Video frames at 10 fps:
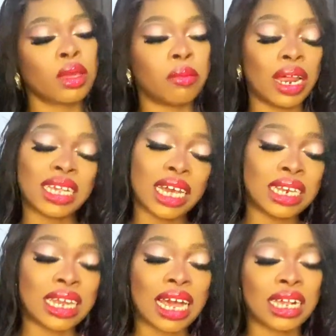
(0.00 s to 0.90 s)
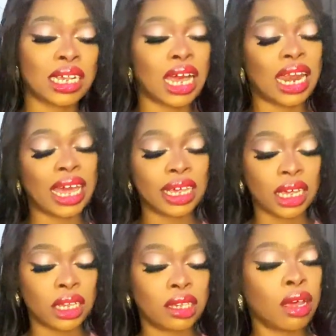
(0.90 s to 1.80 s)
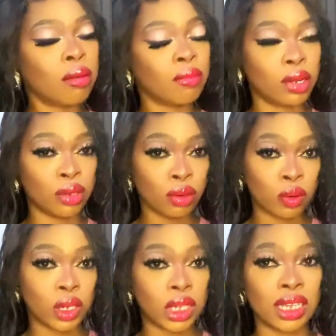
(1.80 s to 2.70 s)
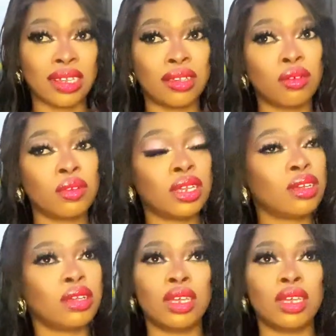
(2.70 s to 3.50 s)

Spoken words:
But aside that, I like it. But note, it does not really,